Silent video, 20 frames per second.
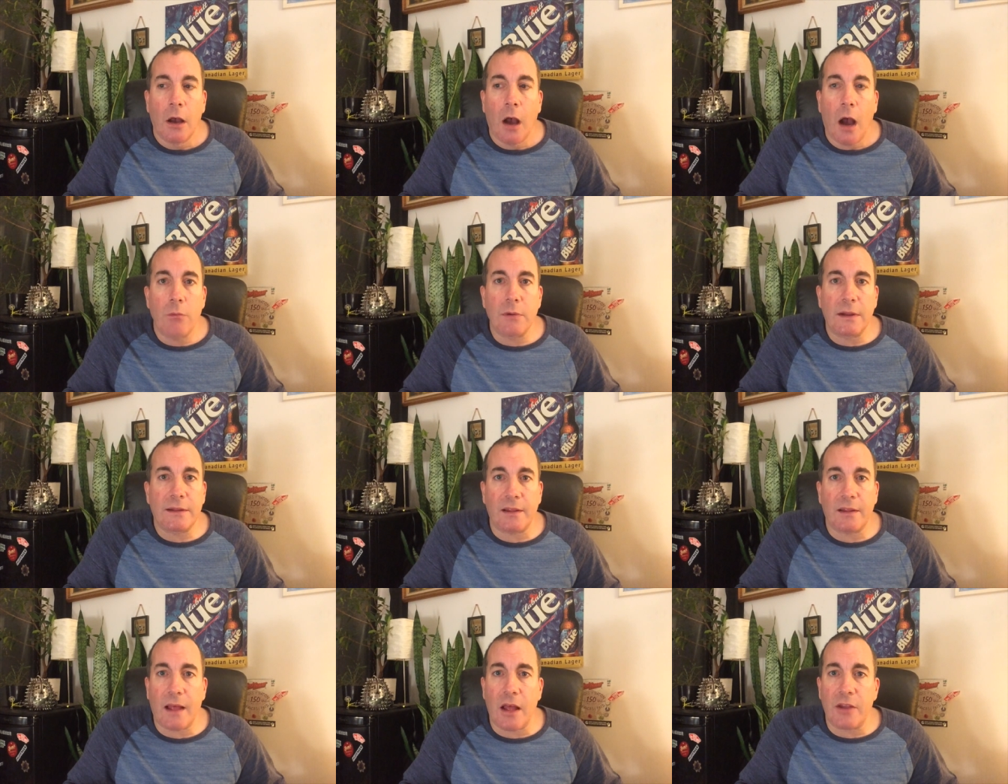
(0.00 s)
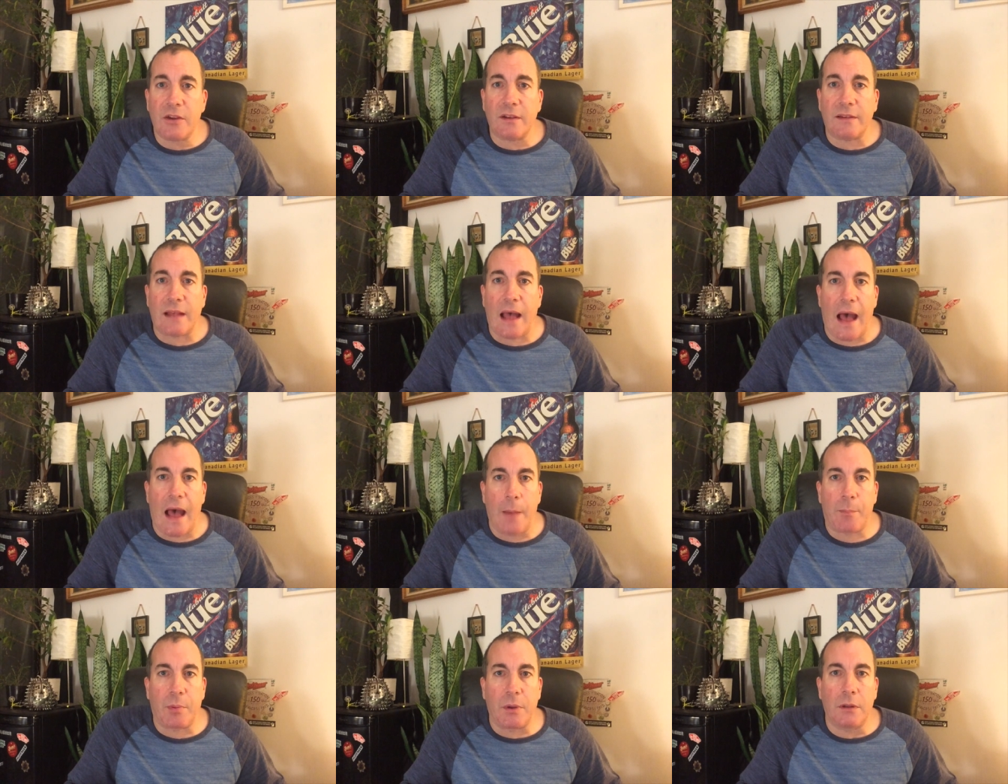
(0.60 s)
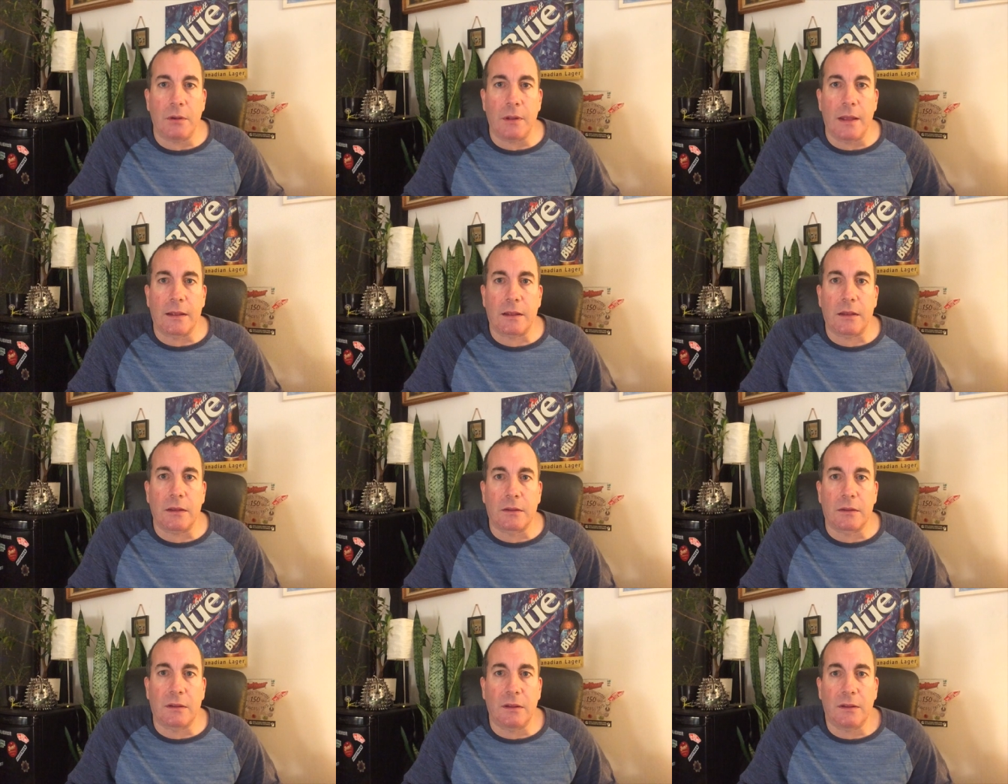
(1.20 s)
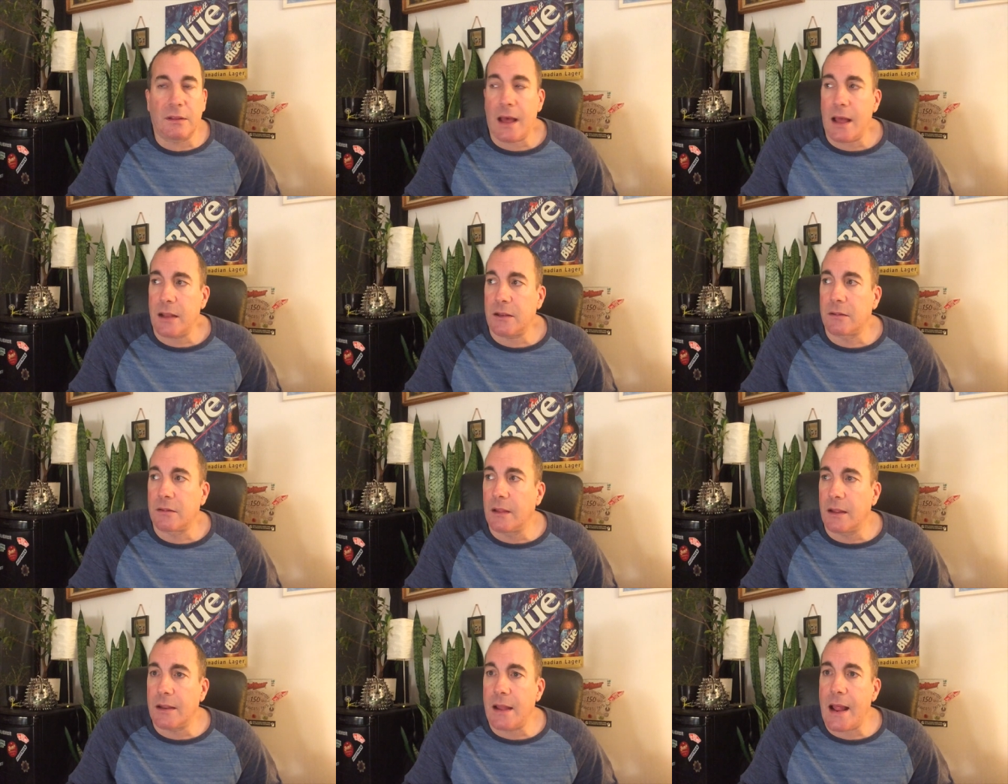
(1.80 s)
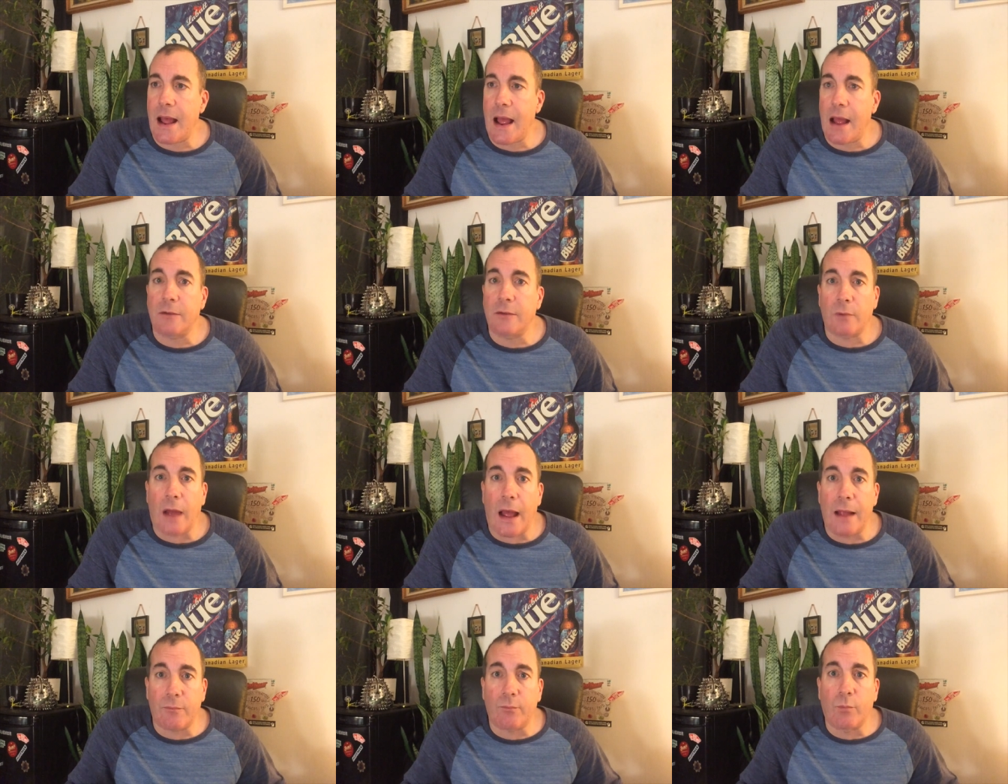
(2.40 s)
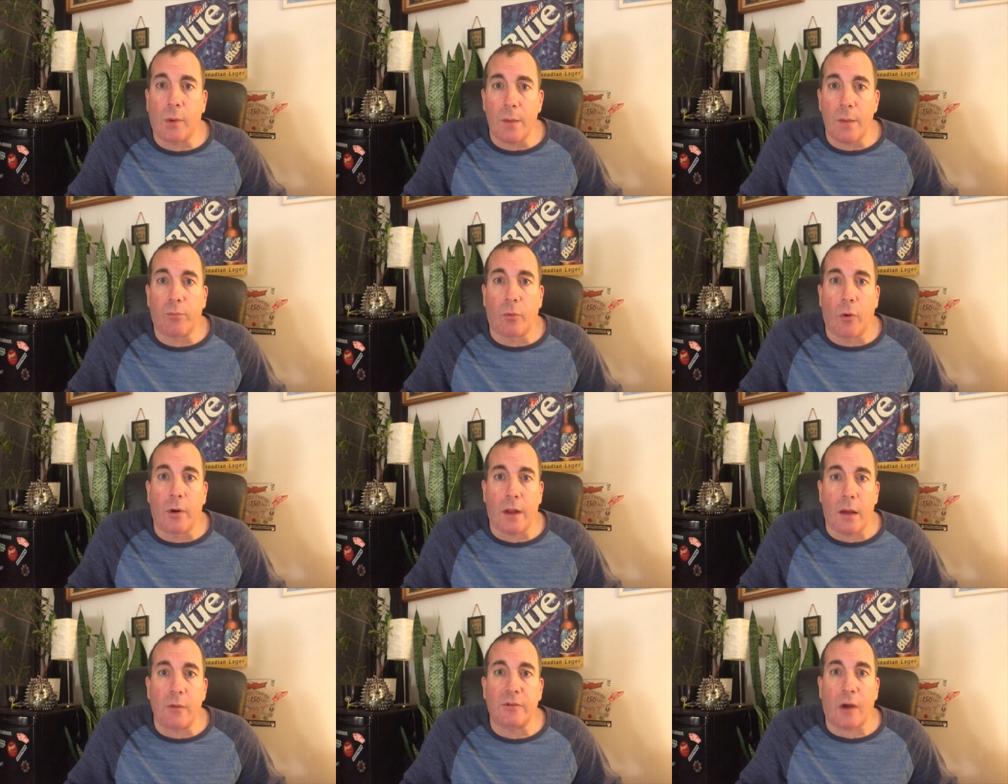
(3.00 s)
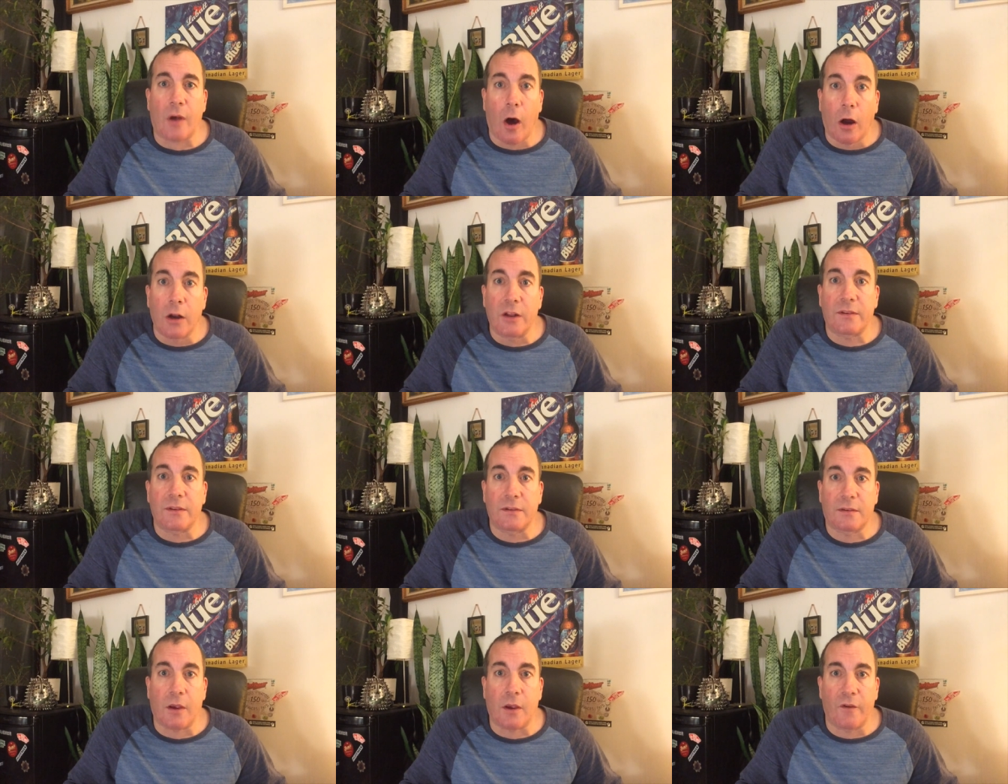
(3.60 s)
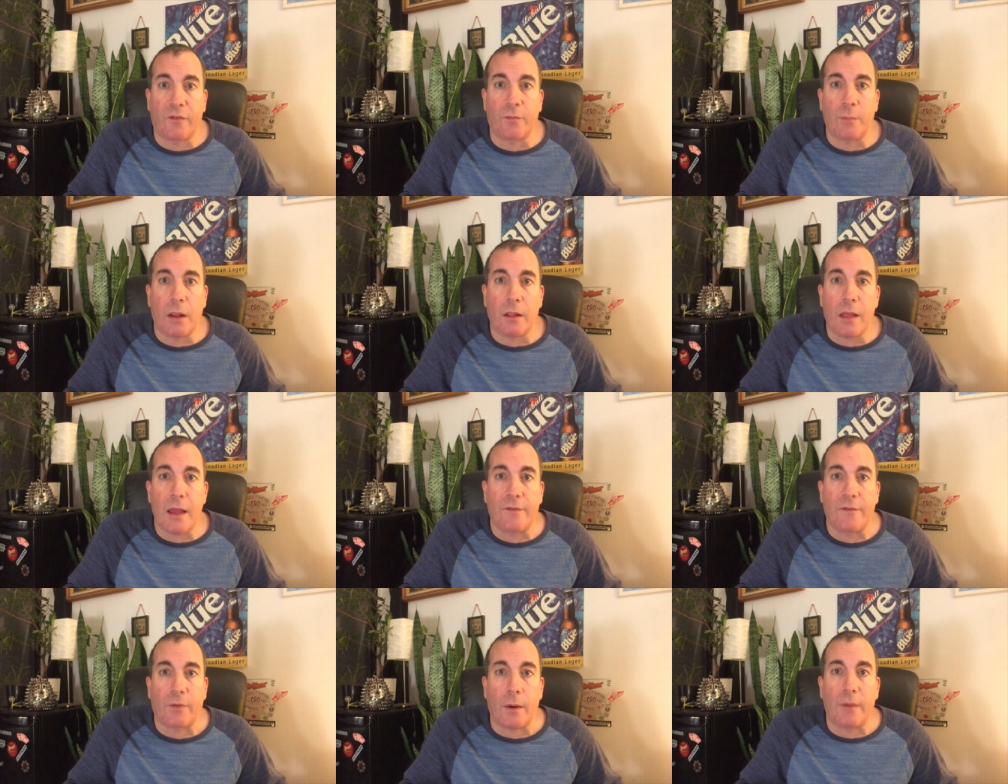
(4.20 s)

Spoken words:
I'm like, did that just happen? Like, did that at one point, I was honestly scared for my life.